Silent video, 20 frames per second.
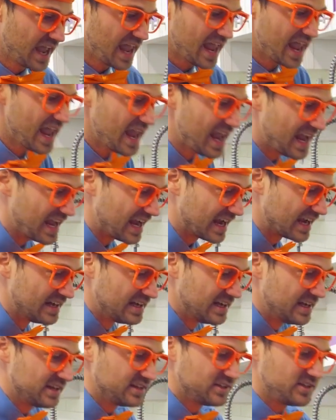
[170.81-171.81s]

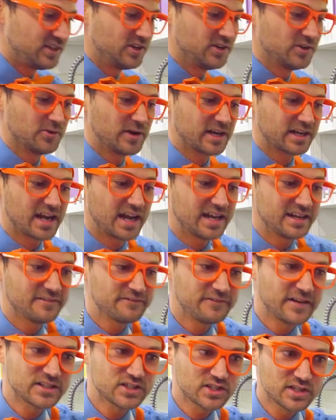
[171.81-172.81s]
Hey, you know what kind of
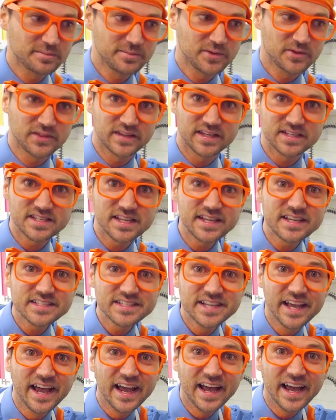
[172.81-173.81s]
vegetable this
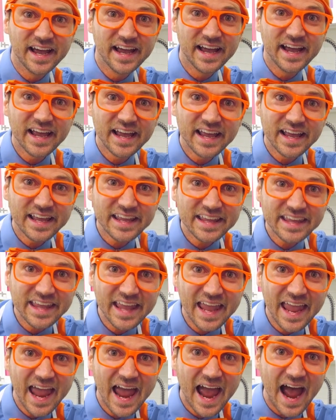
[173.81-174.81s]
is?
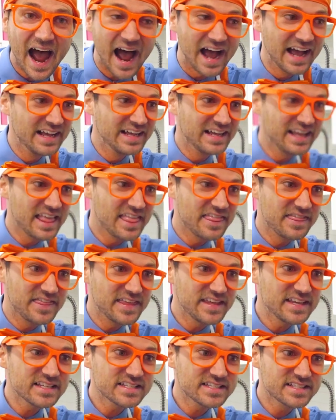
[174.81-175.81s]
Yeah,
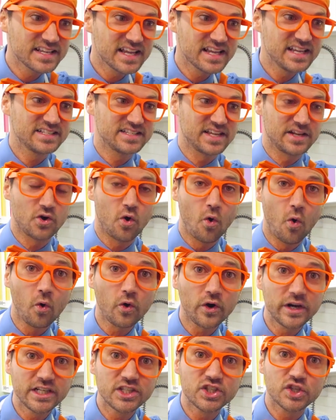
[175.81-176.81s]
this is an
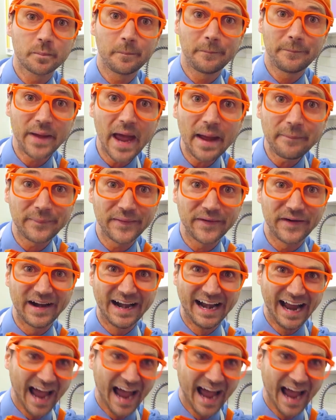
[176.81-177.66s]
orange pepper.